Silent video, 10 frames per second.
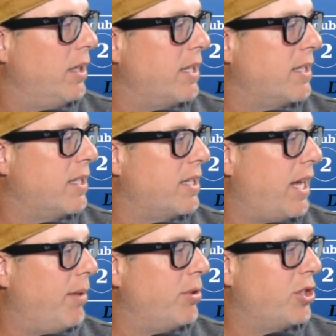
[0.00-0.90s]
Let's
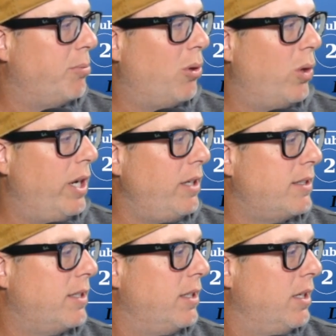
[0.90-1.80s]
establish a
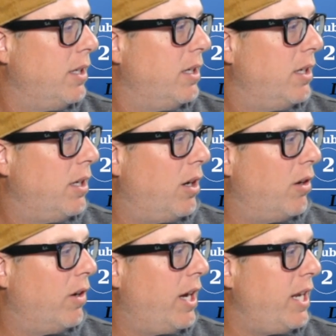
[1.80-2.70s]
point.
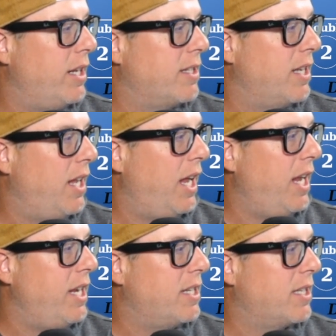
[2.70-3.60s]
All right, it's an
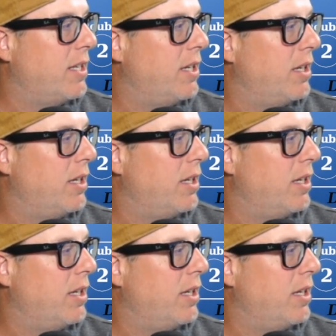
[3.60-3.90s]
8.